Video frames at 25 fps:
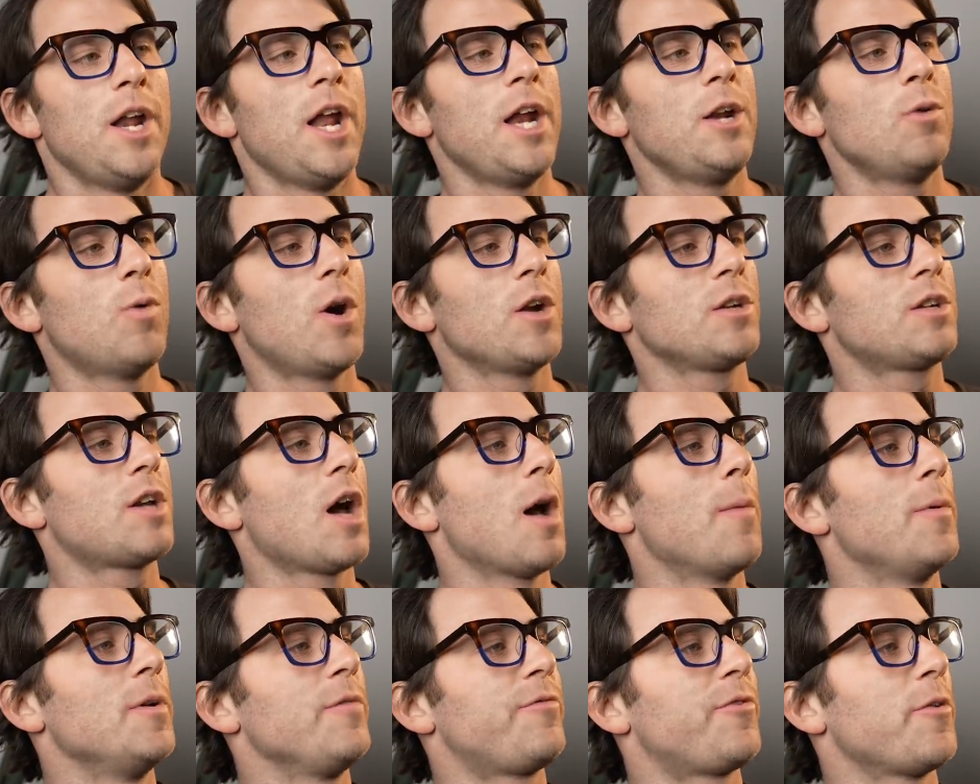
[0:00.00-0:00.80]
anyone
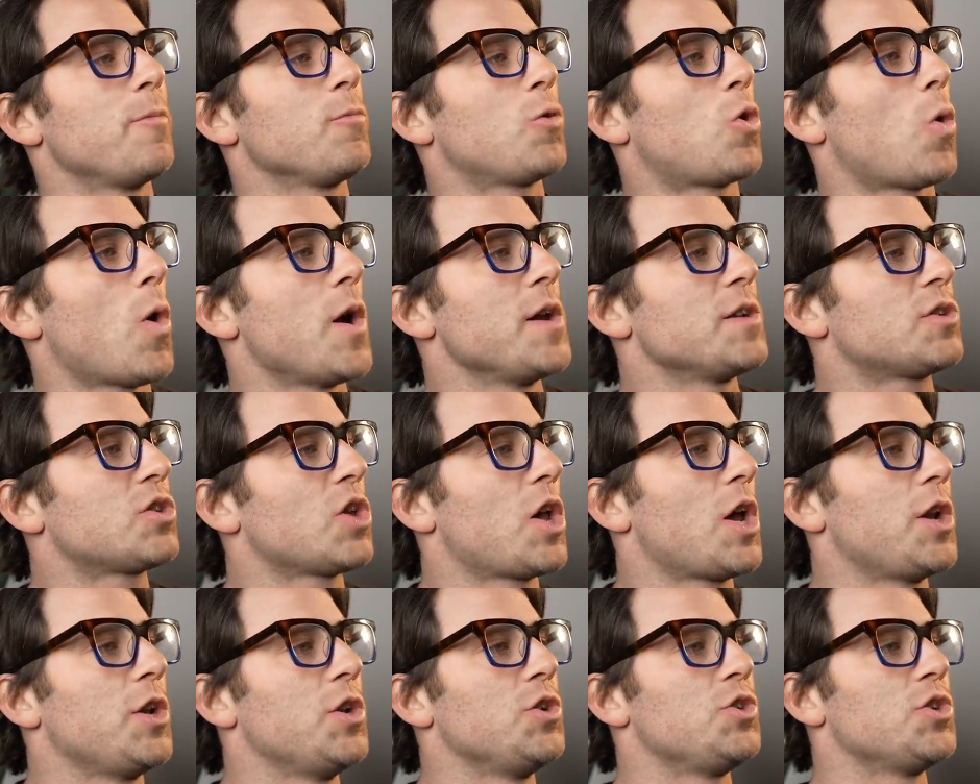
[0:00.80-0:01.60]
coming from
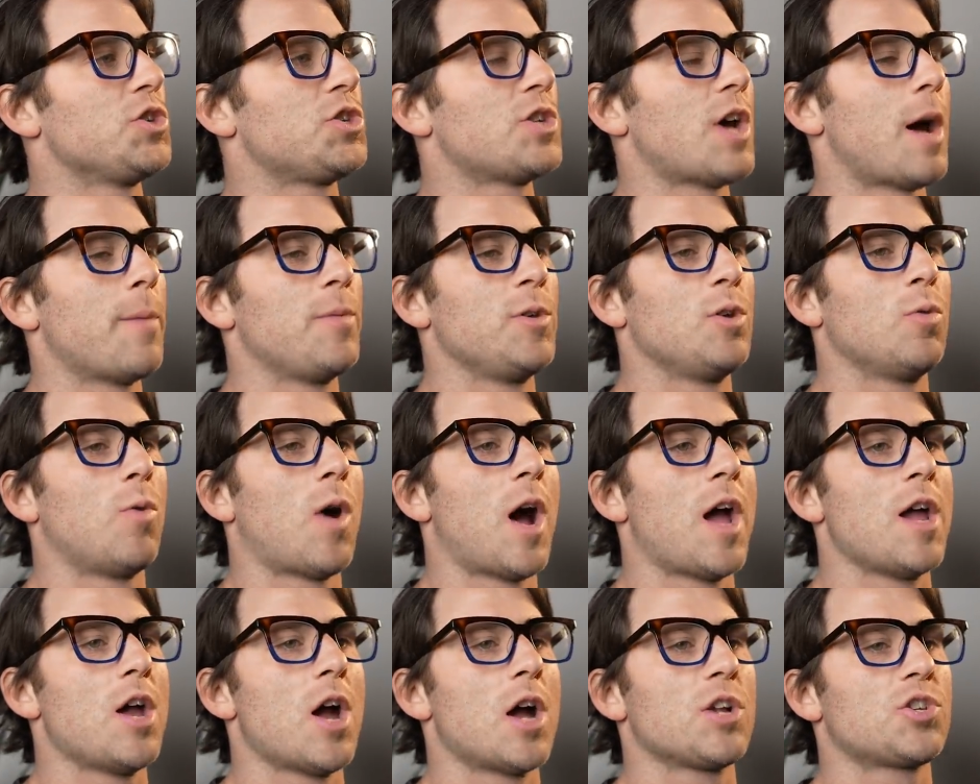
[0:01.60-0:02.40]
Queensland into
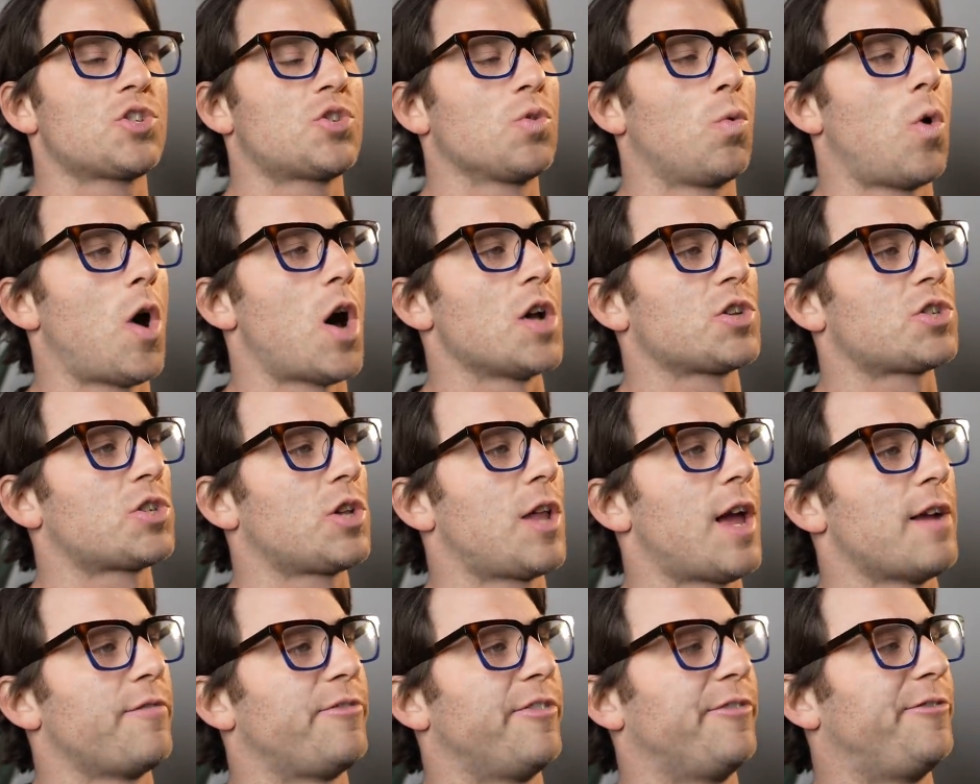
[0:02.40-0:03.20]
WA has to
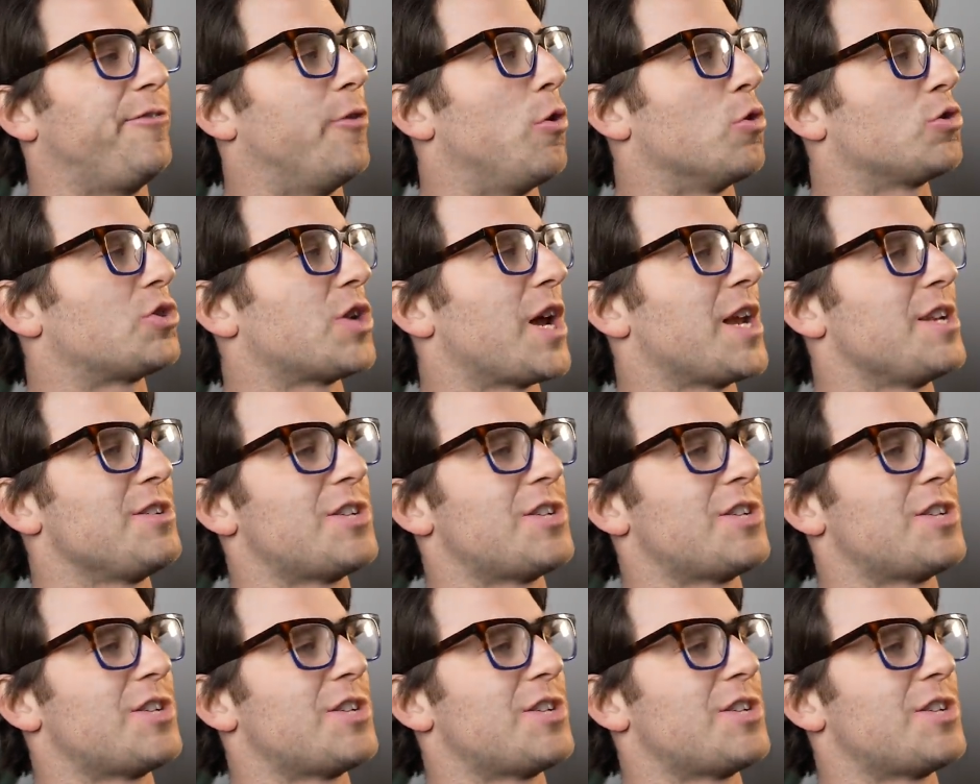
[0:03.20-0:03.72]
isolate for 14